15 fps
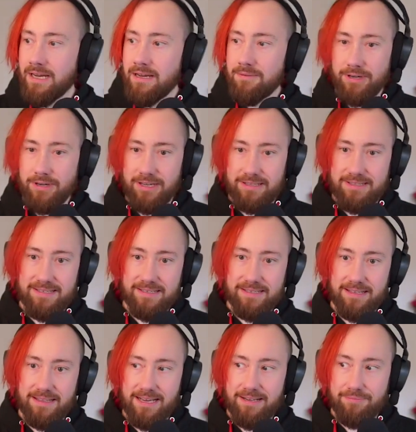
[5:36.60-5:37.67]
But
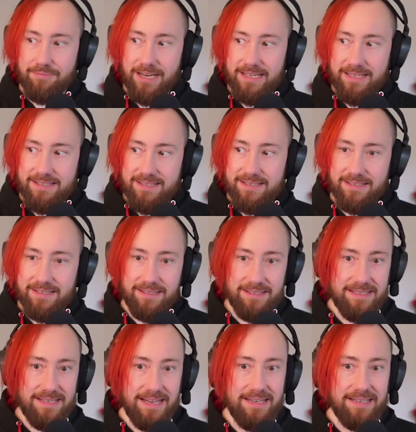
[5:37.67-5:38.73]
that might
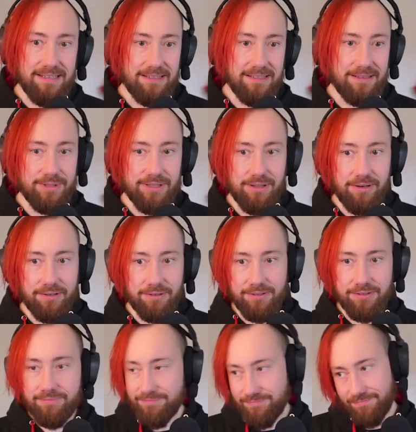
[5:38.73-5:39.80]
take a little bit longer
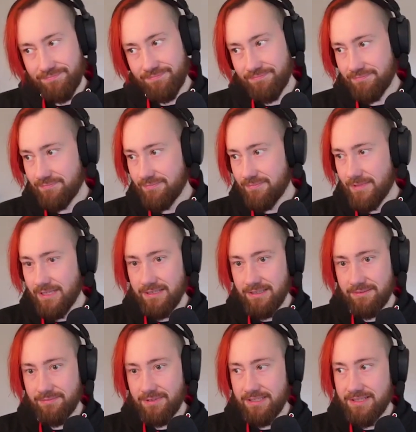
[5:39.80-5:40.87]

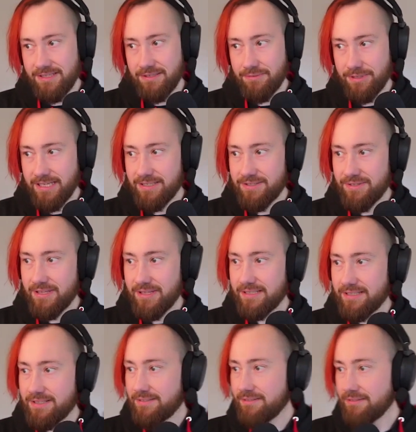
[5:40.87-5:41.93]
until we get to that.